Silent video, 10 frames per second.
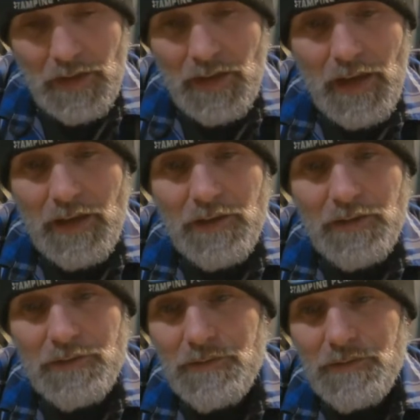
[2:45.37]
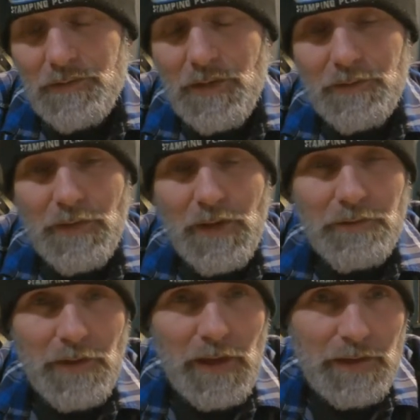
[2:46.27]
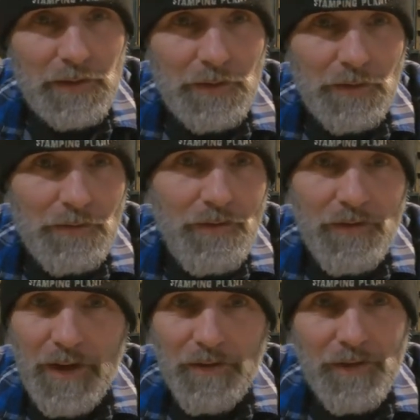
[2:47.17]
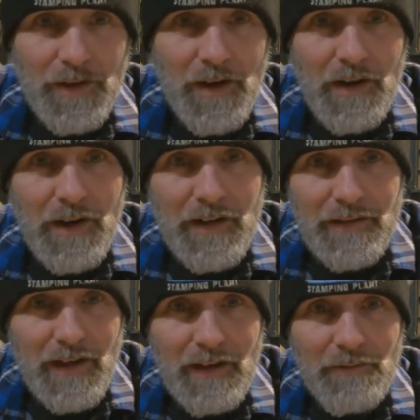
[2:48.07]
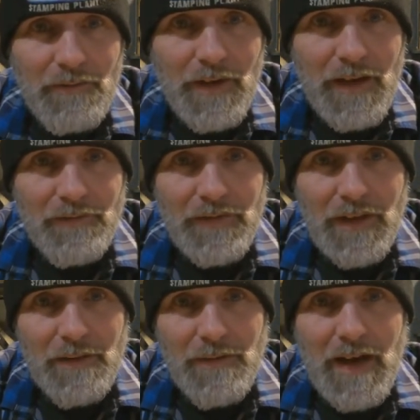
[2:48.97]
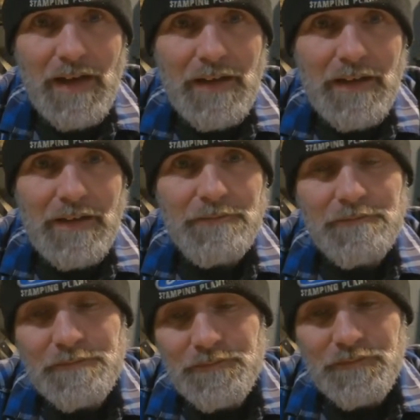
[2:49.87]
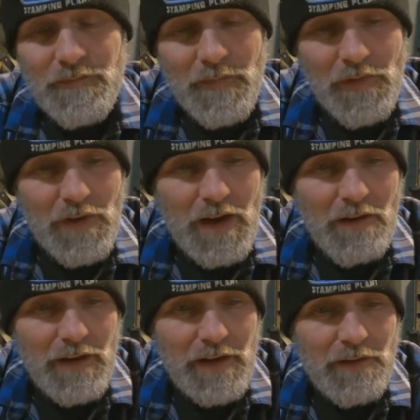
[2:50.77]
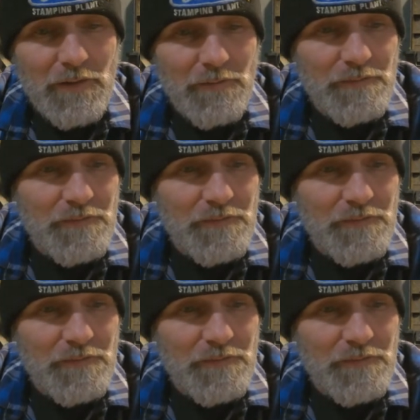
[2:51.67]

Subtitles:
I couldn't really relate the two, so I was like, all right, doc, whatever, I'm out of here. So out I go.